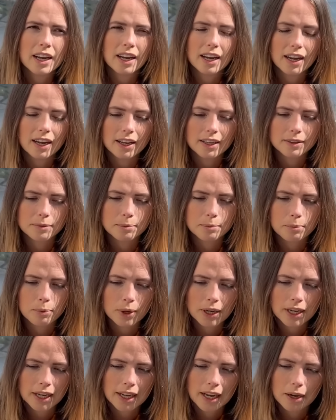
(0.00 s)
and
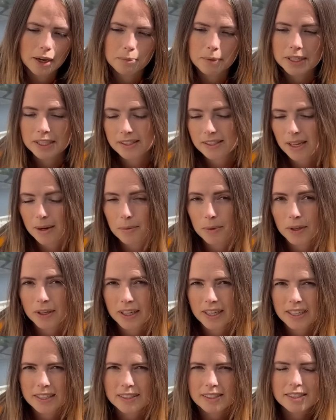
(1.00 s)
bringing out my summer
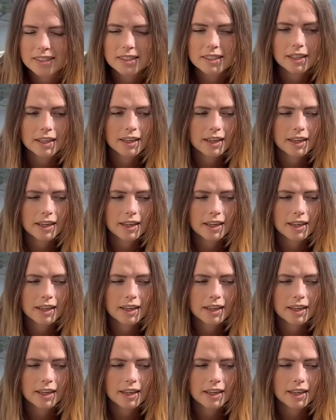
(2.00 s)
knits.